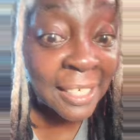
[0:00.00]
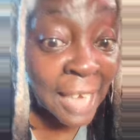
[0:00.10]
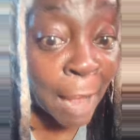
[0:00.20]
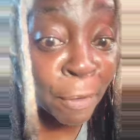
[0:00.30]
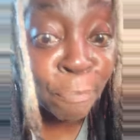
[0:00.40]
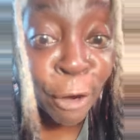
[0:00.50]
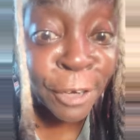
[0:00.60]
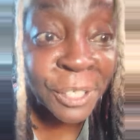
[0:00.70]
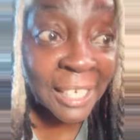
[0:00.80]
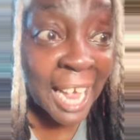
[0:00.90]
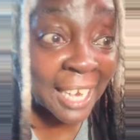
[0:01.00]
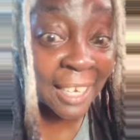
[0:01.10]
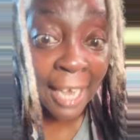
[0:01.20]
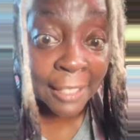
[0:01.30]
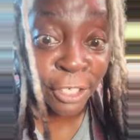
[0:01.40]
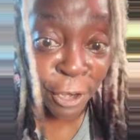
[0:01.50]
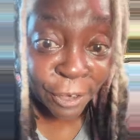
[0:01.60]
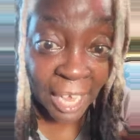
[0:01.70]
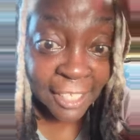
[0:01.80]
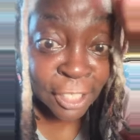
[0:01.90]
type of person that can like
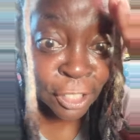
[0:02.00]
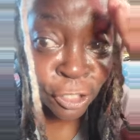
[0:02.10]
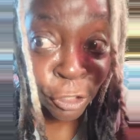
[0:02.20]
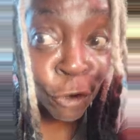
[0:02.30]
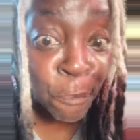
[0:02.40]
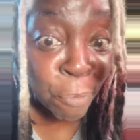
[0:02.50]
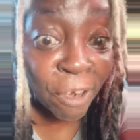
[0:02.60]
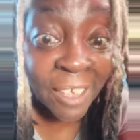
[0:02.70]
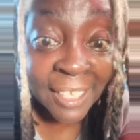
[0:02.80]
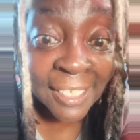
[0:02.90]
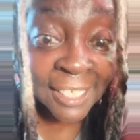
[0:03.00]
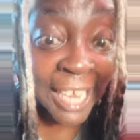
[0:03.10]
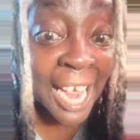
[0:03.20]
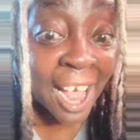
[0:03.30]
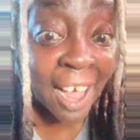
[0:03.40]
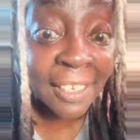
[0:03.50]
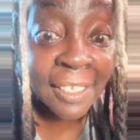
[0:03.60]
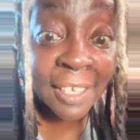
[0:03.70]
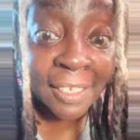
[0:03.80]
turn like super seance,